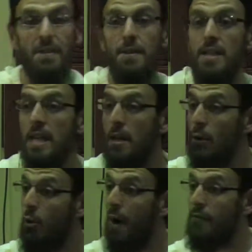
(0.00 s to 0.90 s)
They said
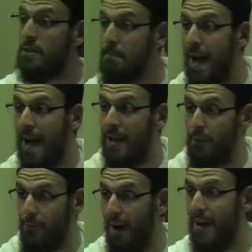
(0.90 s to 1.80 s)
that whoever's bag
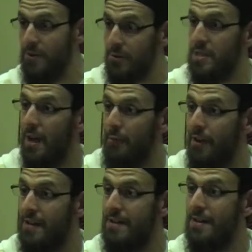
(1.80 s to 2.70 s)
you find your stuff
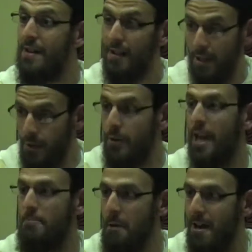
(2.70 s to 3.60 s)
in, you
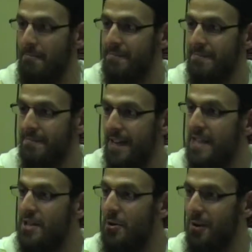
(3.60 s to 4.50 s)
keep him.
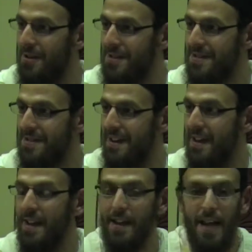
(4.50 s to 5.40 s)
He's yours.
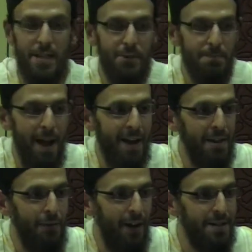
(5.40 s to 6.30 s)
Guess whose
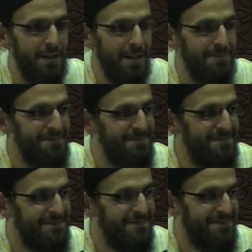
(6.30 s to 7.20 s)
bag they find it in?
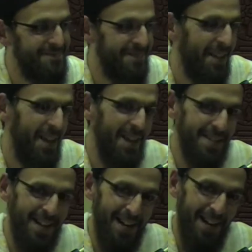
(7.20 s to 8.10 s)
Yeah,
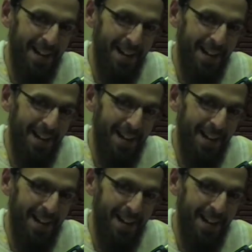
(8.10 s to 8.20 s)
said,